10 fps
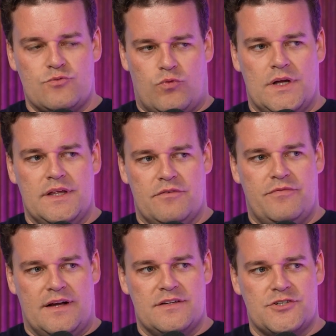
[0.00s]
really
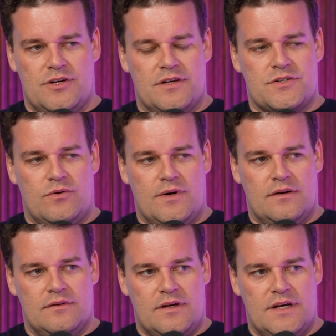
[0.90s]
affected Sean's
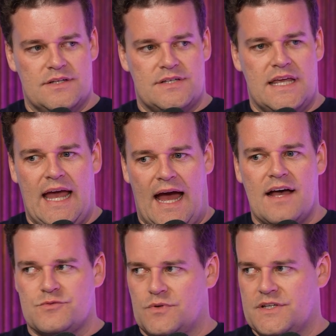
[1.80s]
career because he
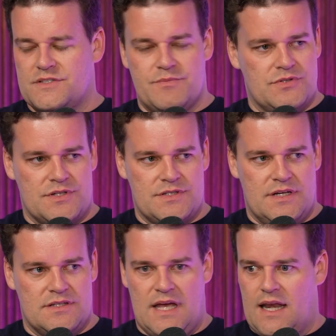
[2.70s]
has released music
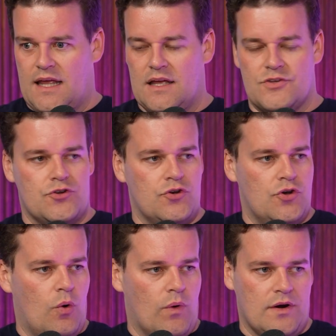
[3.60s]
since, and he is
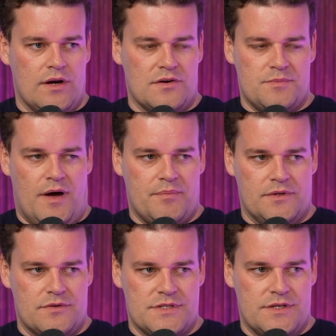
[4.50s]
nowhere near as
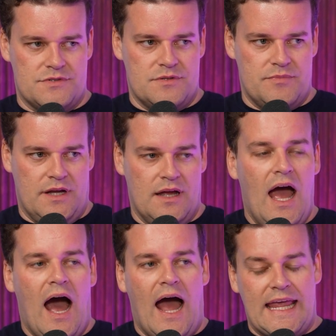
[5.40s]
popular as he used to be.
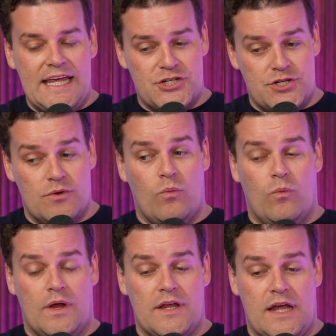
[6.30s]
He should,
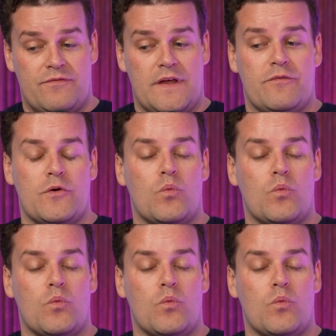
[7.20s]
if it